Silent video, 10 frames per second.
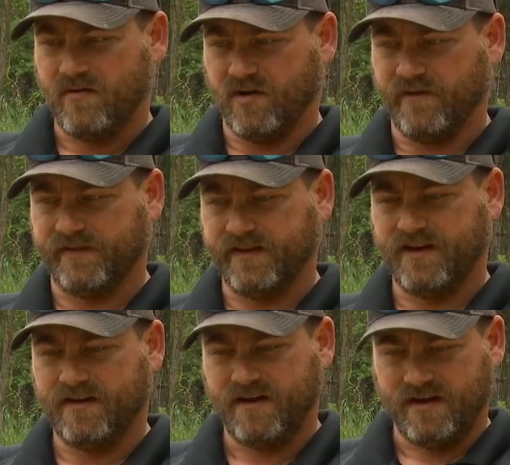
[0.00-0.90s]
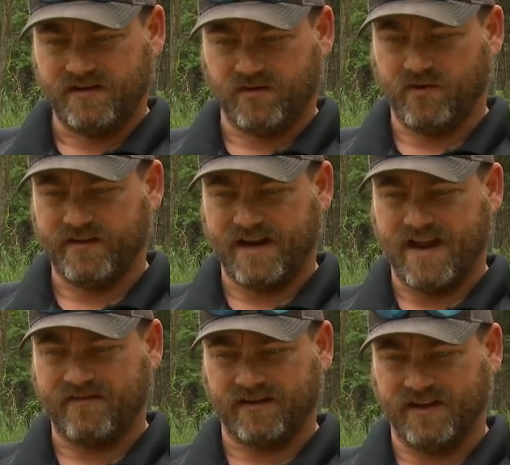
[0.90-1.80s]
roughly, to where they
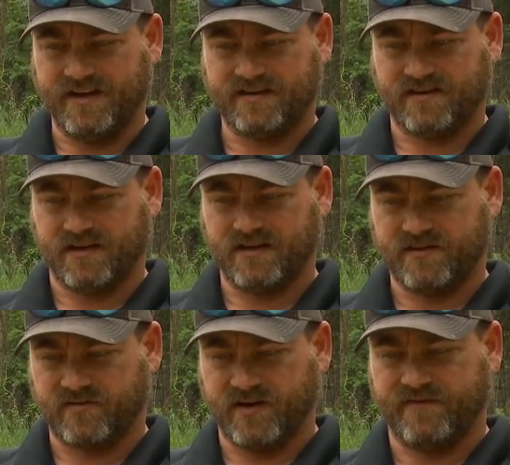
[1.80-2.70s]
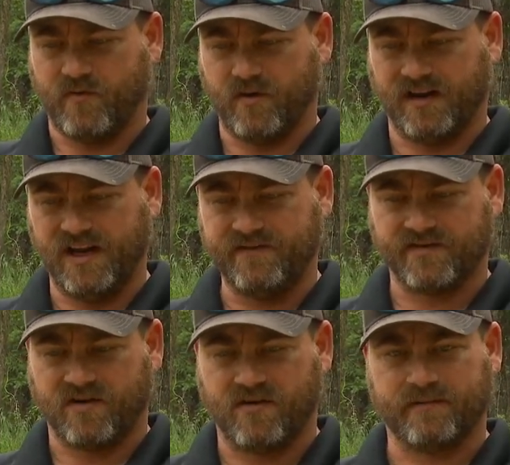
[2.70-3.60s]
have at least 3 or 4
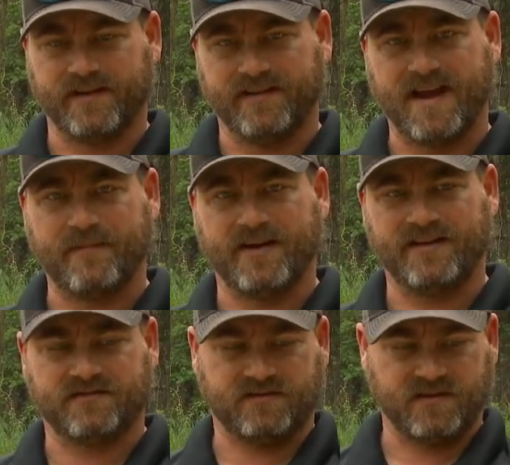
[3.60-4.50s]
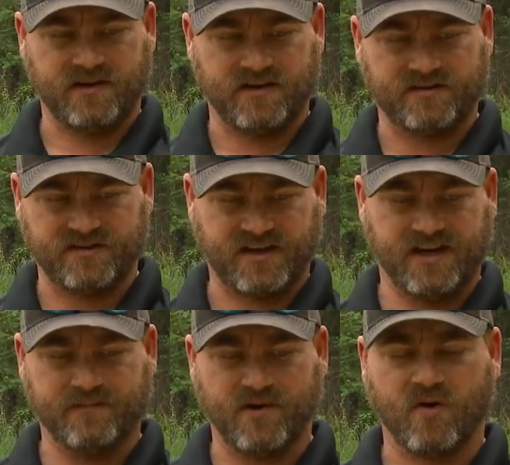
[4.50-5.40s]
leaves on them, and that means that they're going to just
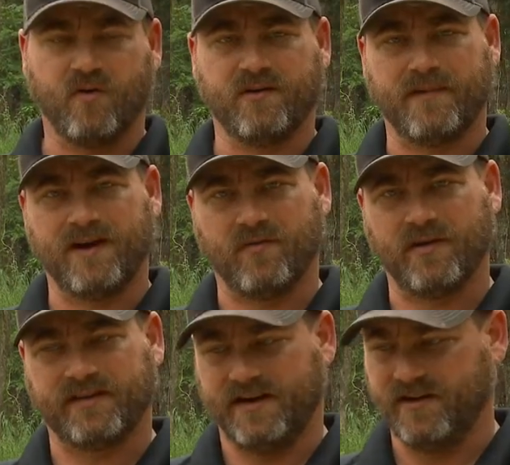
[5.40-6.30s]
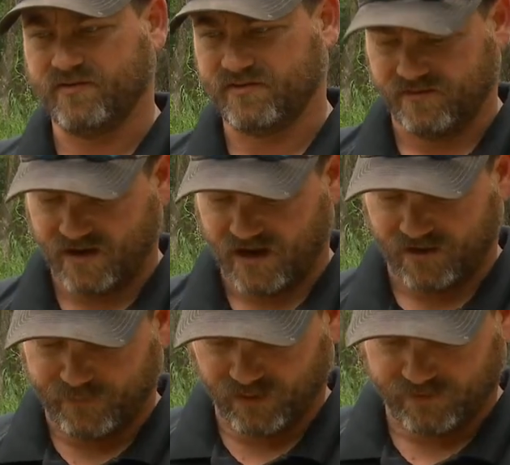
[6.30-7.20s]
keep growing no matter what they do. So they're not
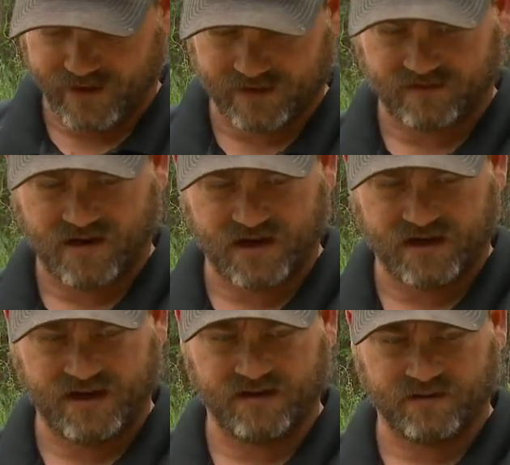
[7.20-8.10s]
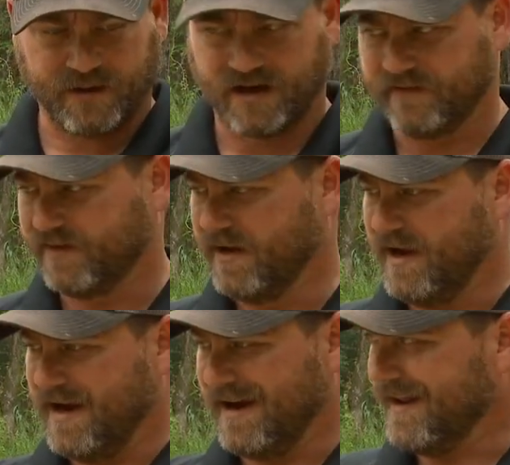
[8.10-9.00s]
going to pull them out, they're not going to kill them off,
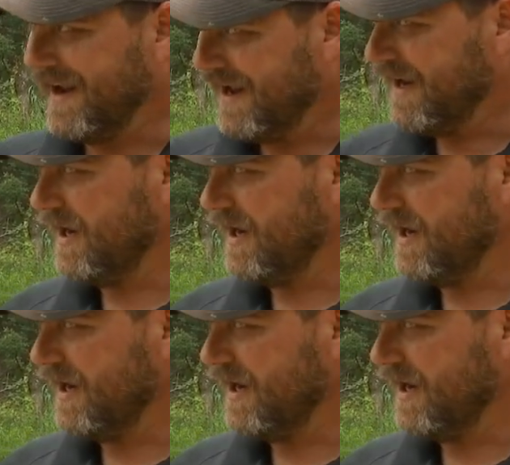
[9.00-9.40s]
and they can't